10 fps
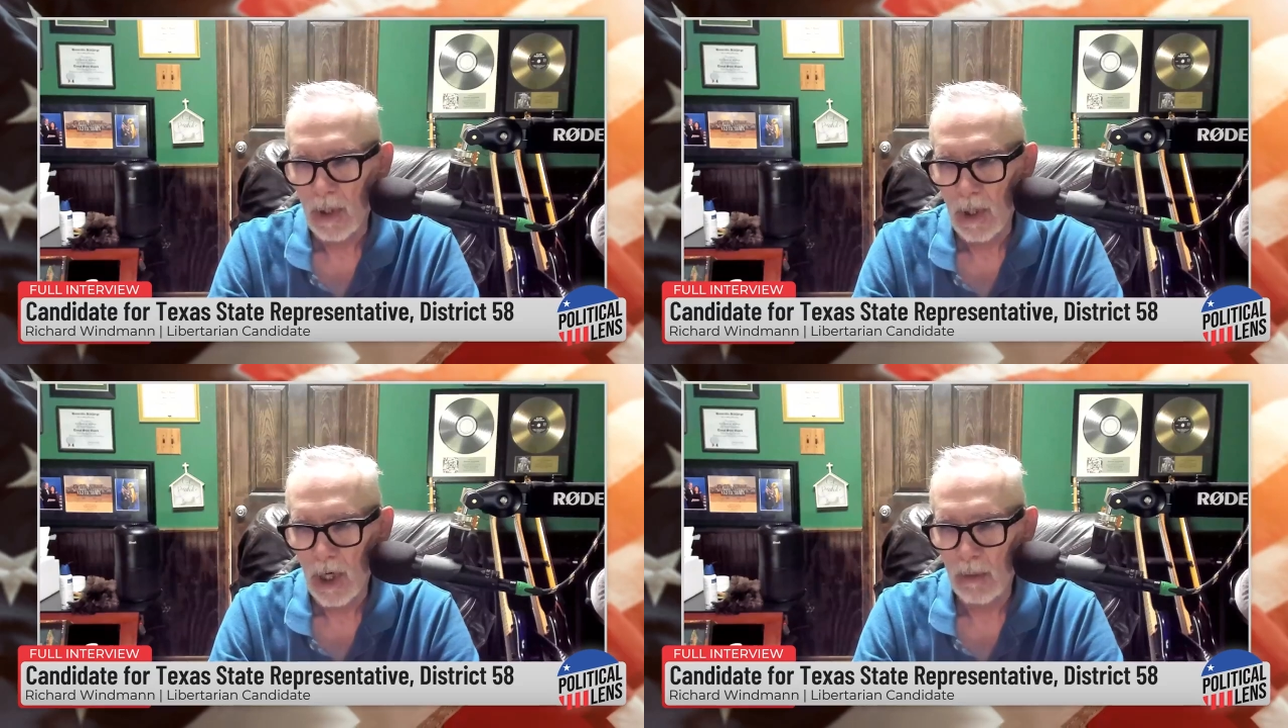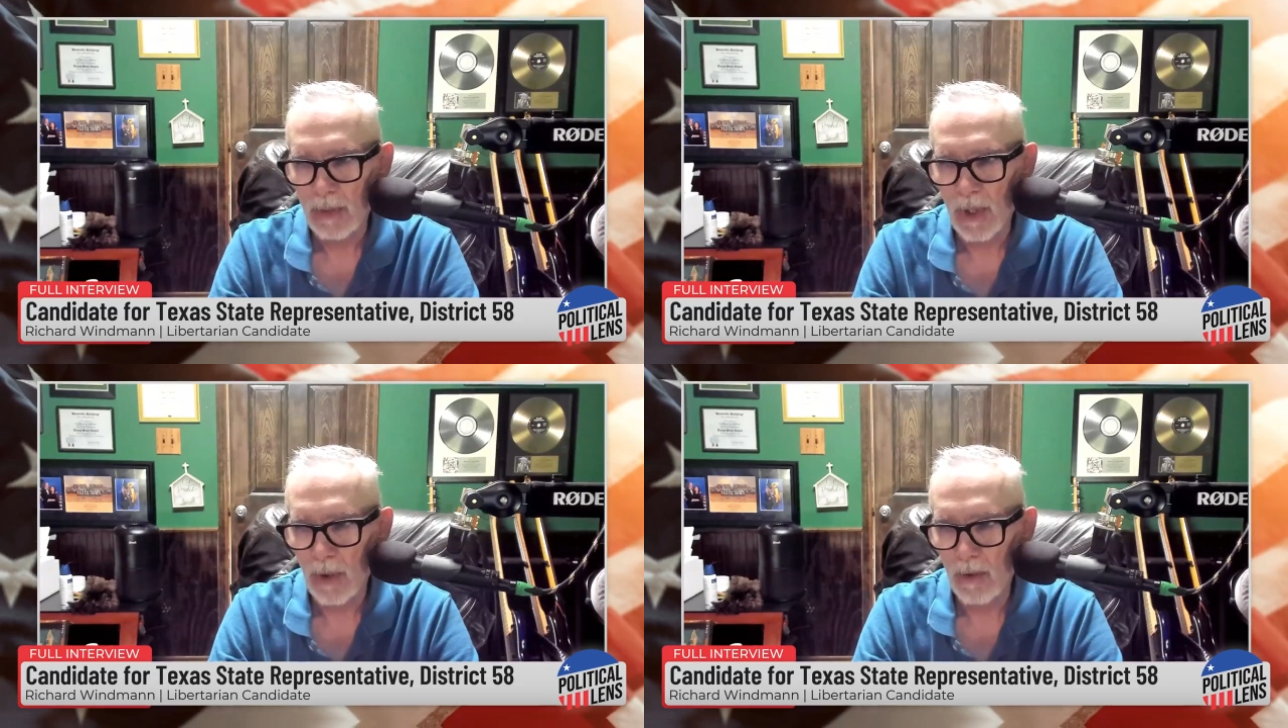
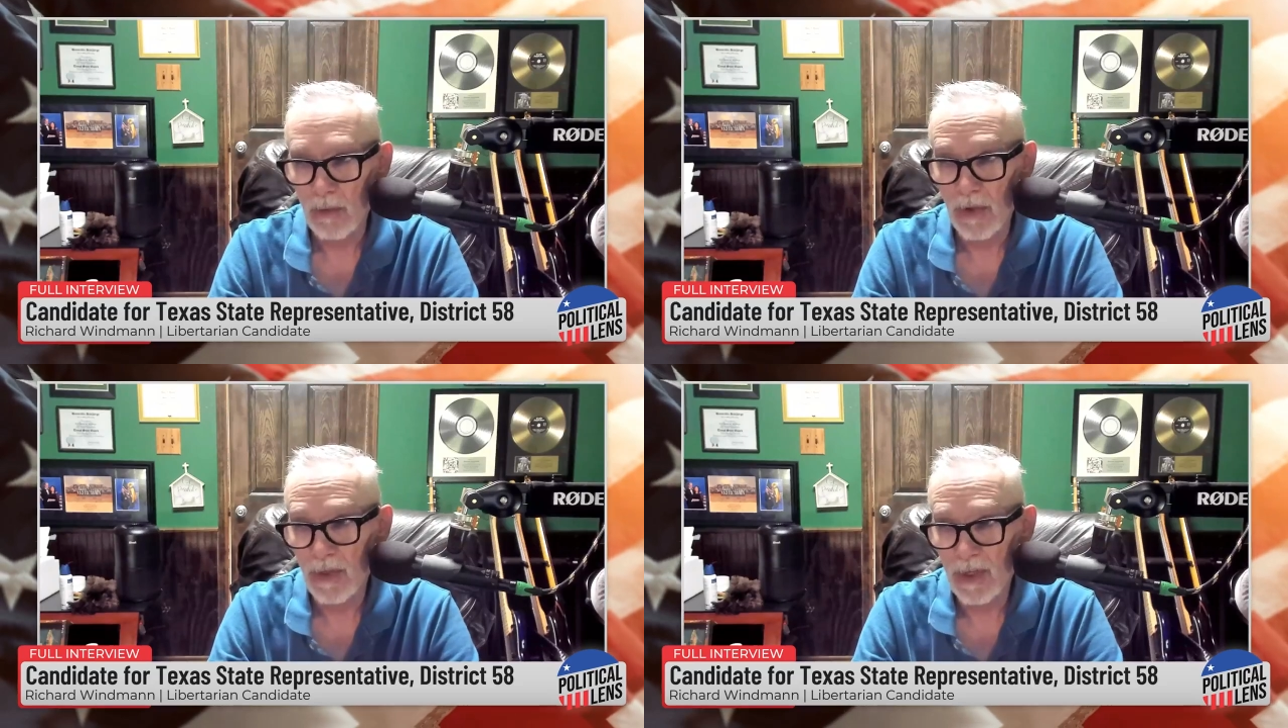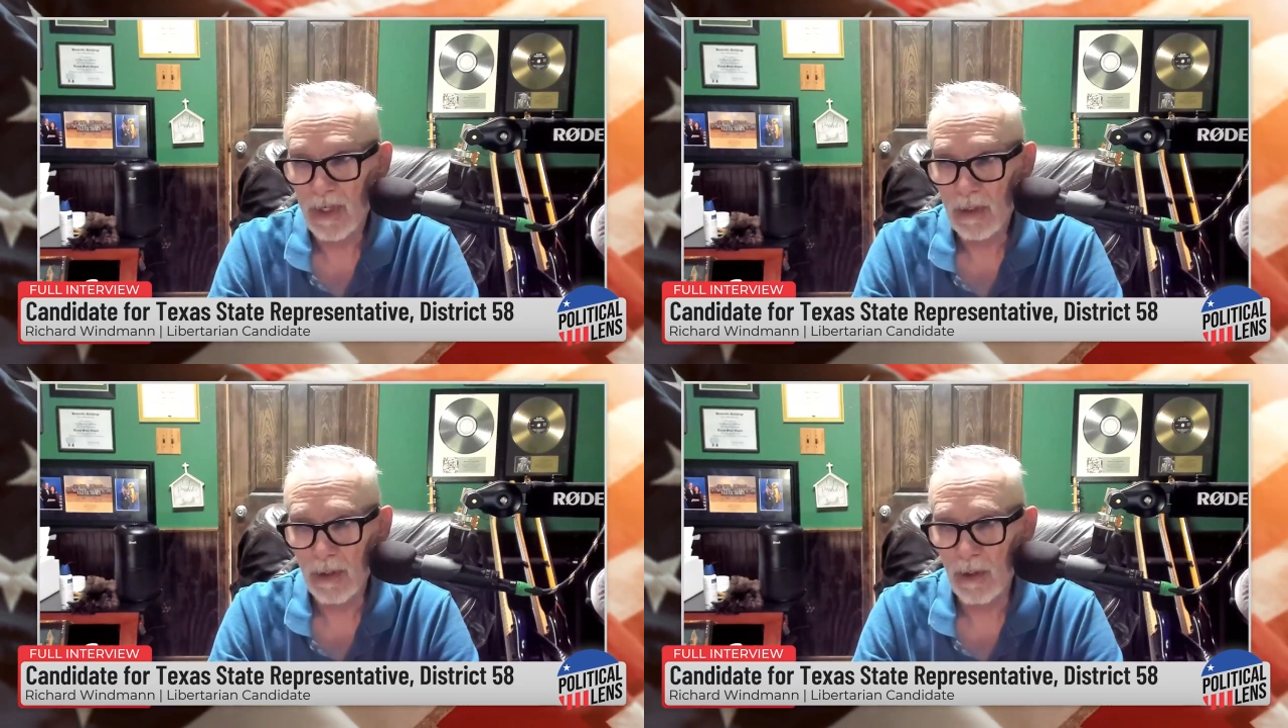So the
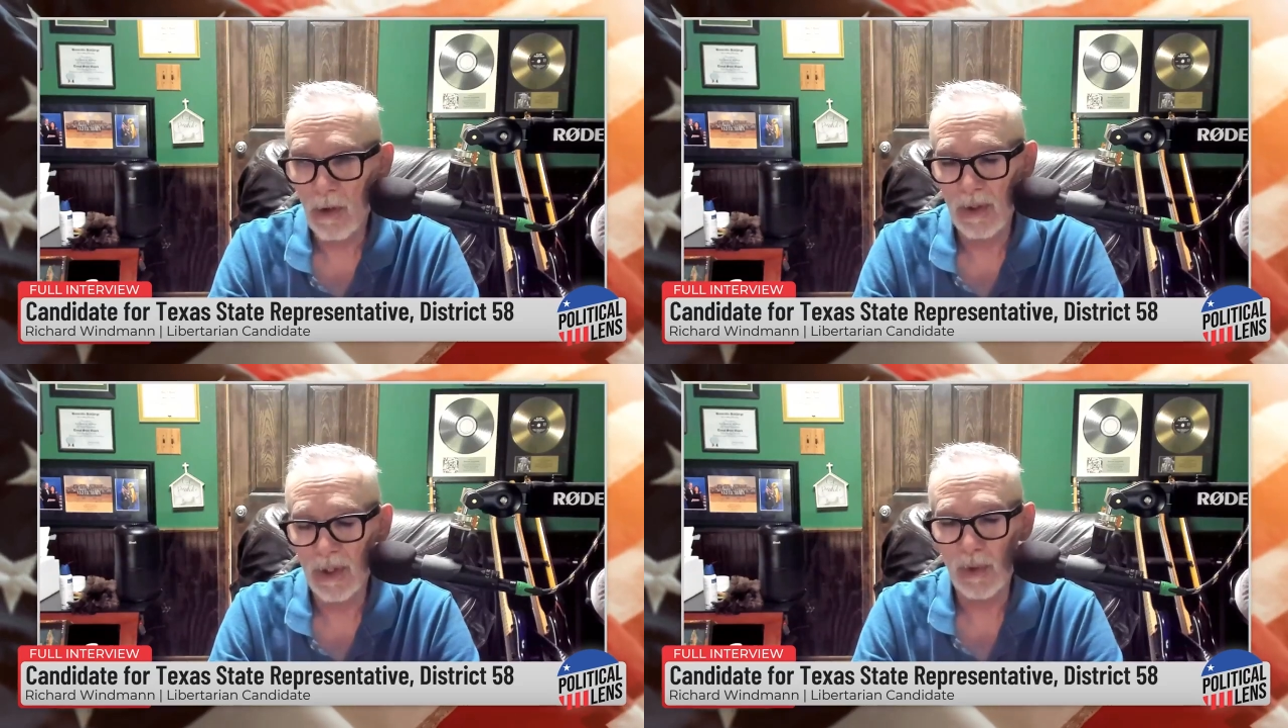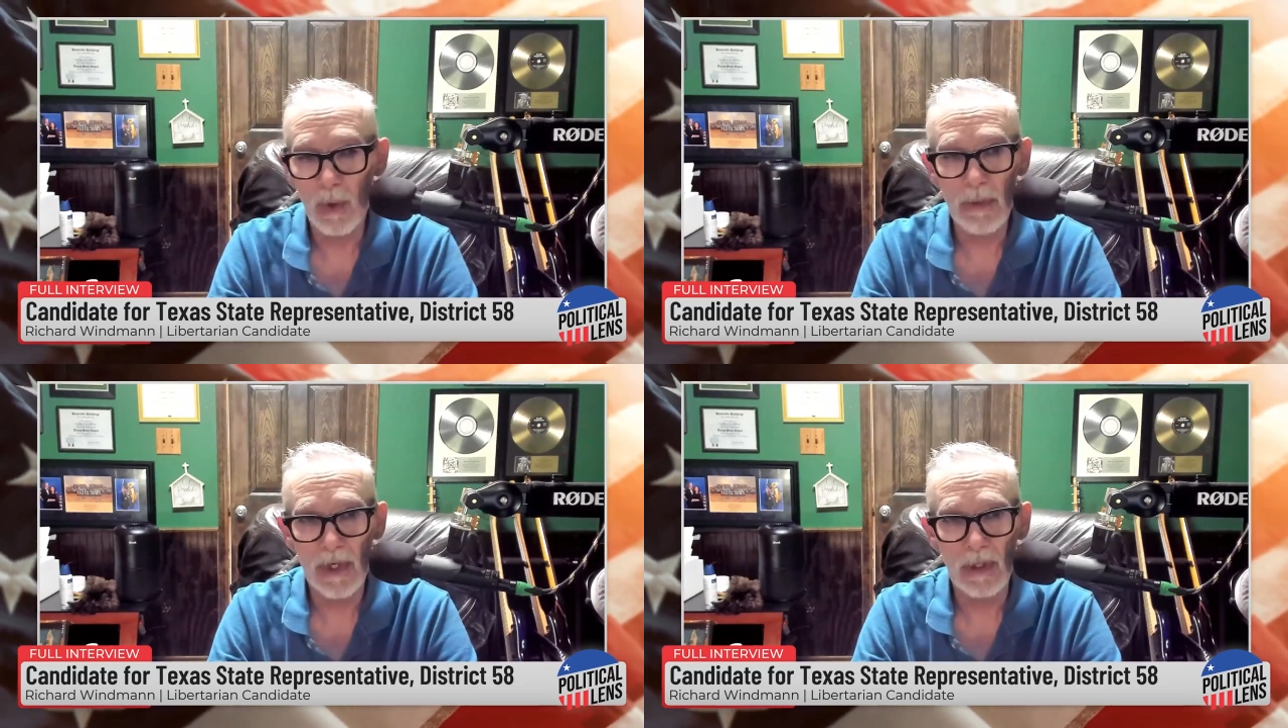things are going
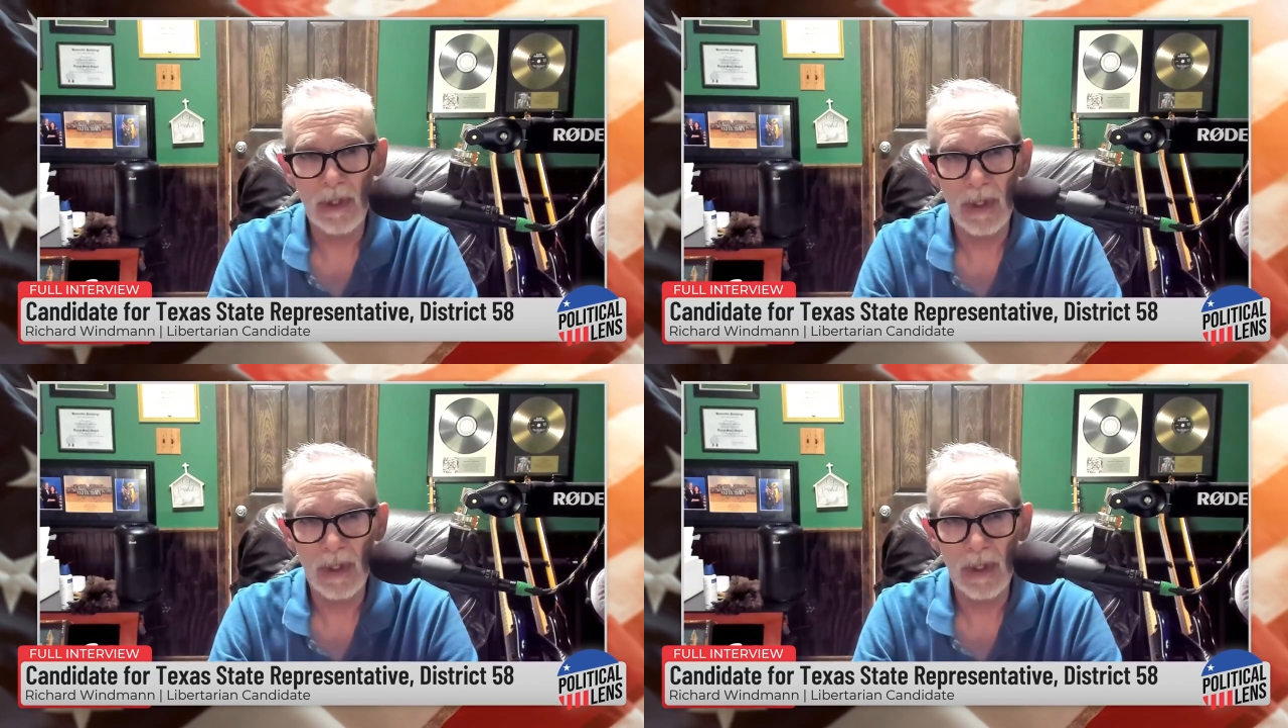swimmingly.